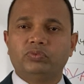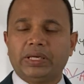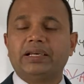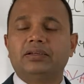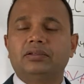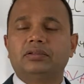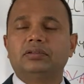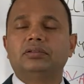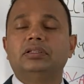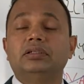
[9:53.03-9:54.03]
at
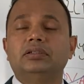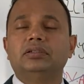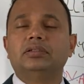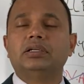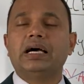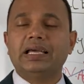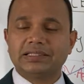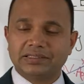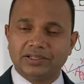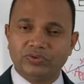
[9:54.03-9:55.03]
the
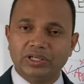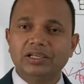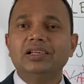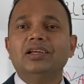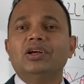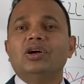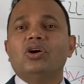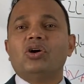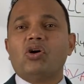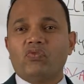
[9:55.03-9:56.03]
highest level,
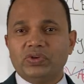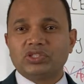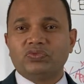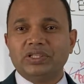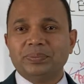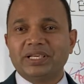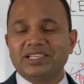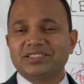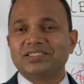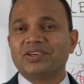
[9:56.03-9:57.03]
Office of the
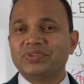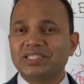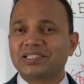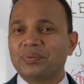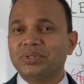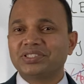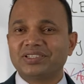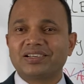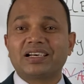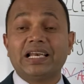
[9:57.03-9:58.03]
Immigration Services
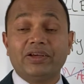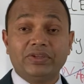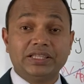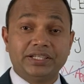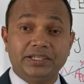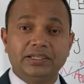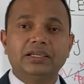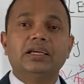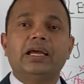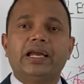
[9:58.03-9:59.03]
Commissioner level 3,
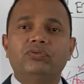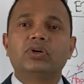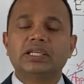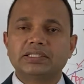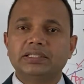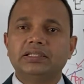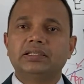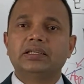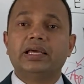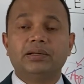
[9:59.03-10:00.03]

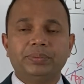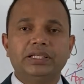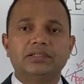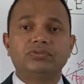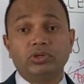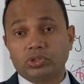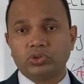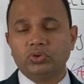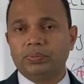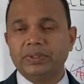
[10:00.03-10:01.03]
advocacy and appeals. We also
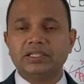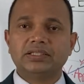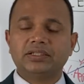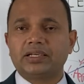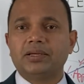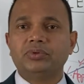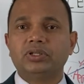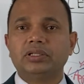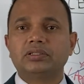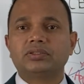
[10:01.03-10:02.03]
do appeals in the
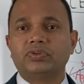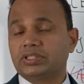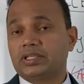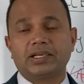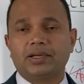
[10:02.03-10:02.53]
tribunals, first right